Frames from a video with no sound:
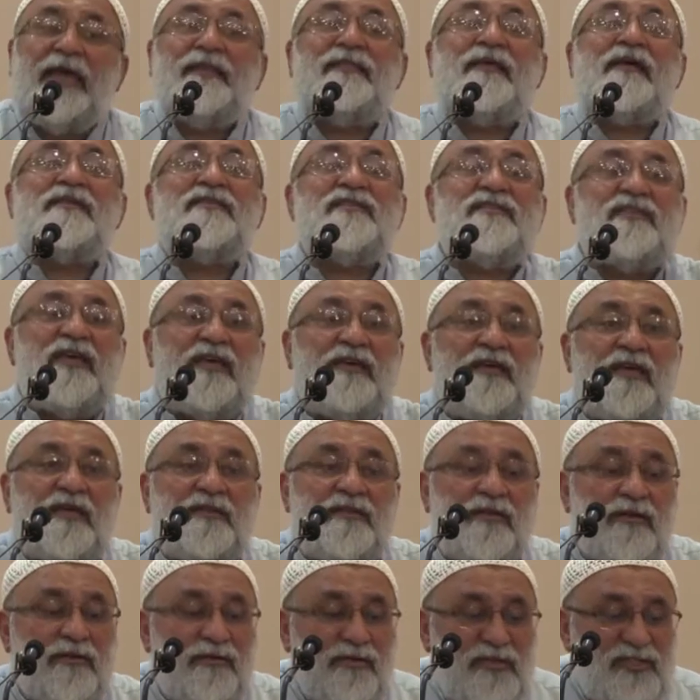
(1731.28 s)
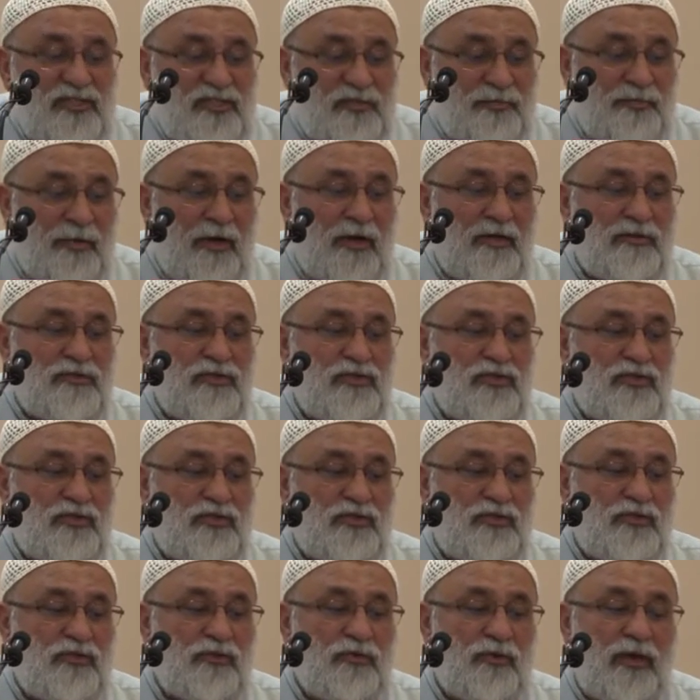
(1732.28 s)
and then Sayyid responds
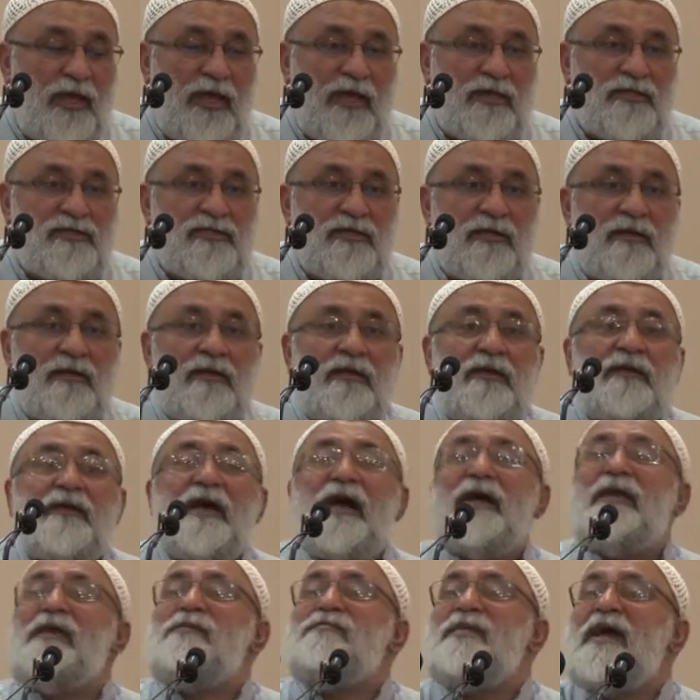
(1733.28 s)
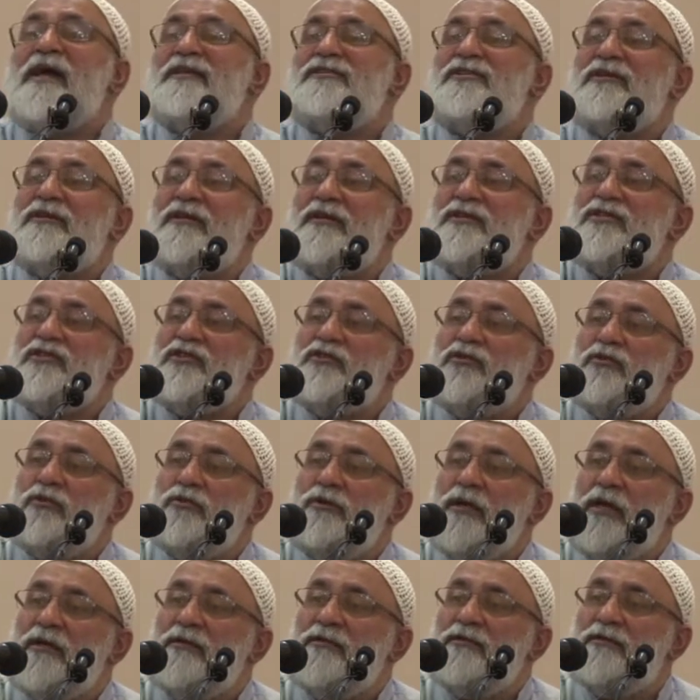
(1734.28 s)
to it. Now imagine a
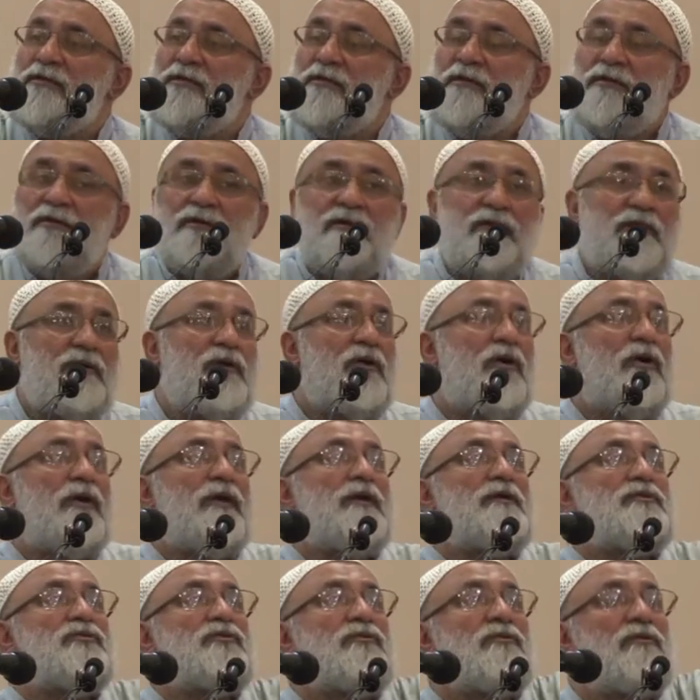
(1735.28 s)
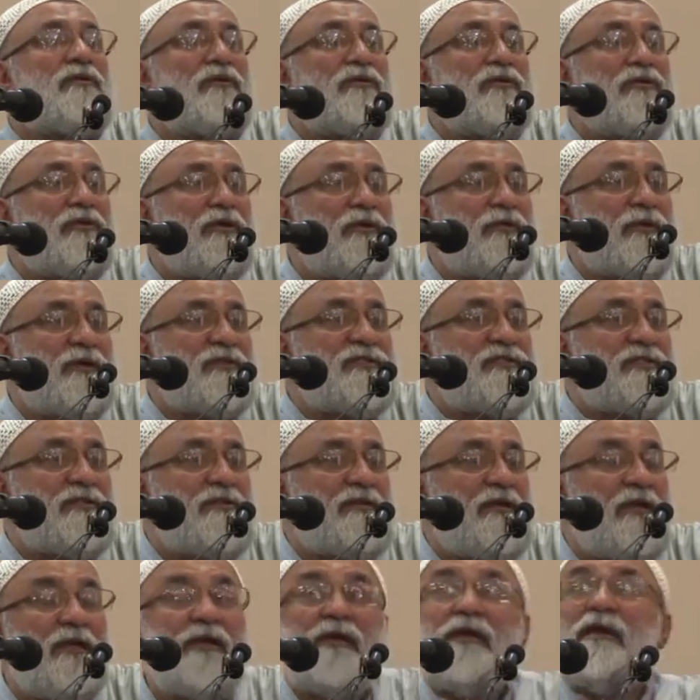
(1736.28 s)
student going to the
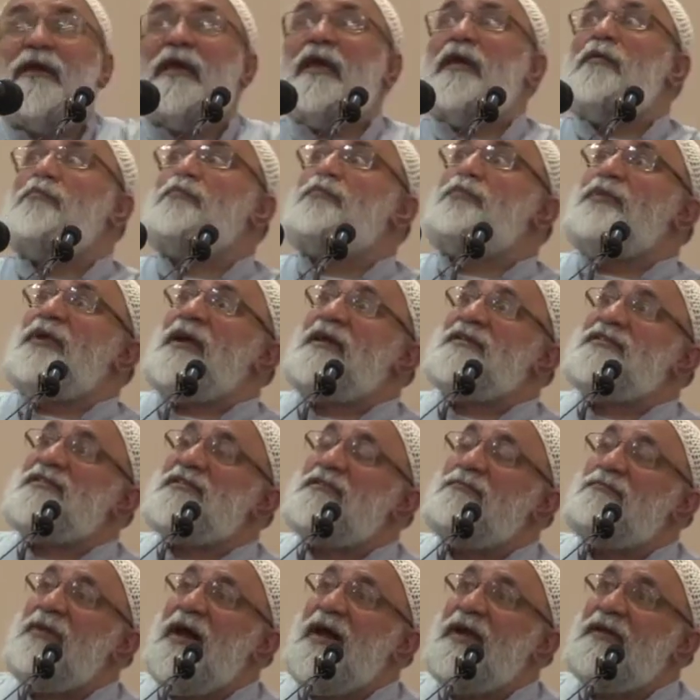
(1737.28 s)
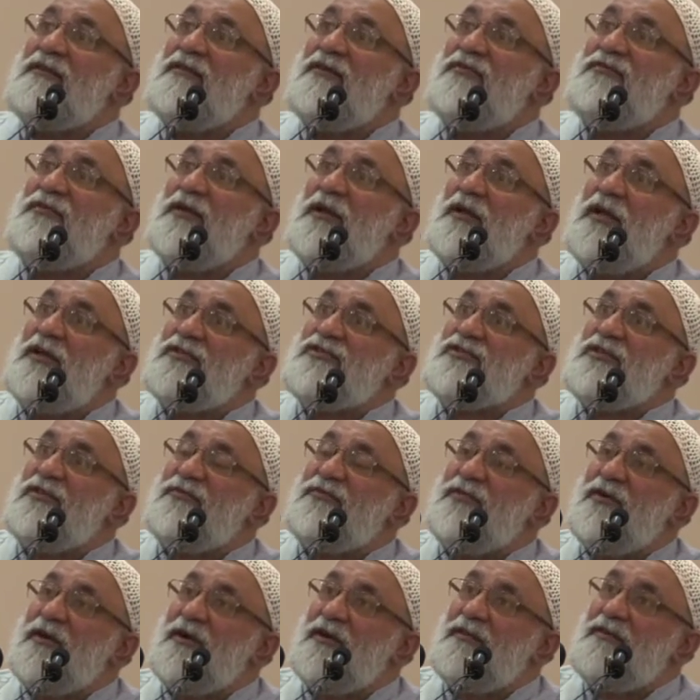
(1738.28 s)
university impressed by the
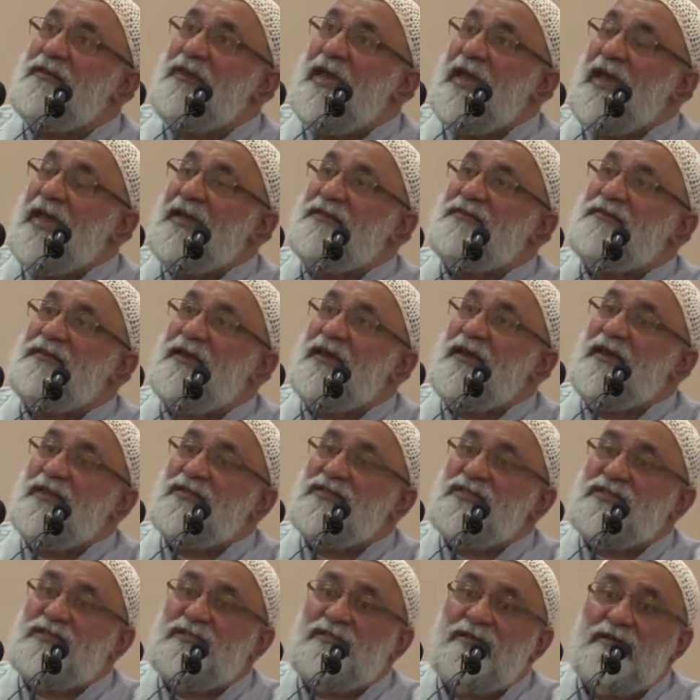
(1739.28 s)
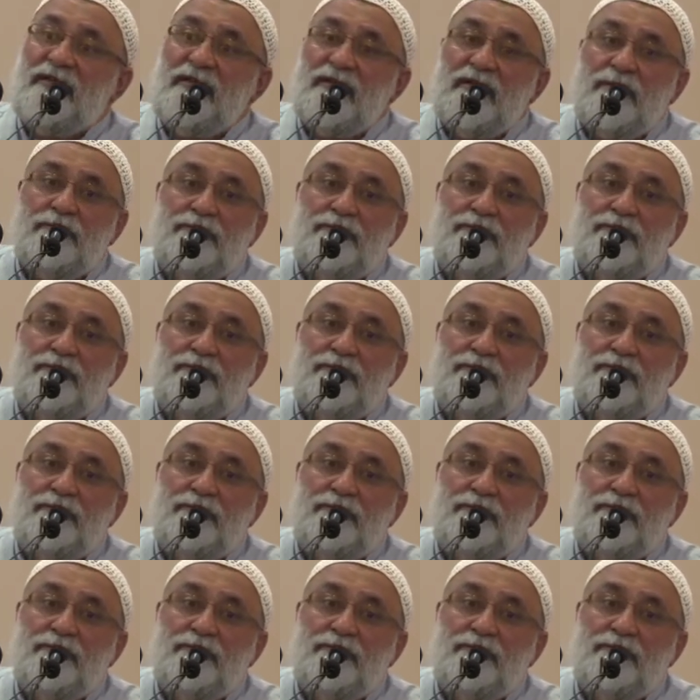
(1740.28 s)
philosopher, the atheist,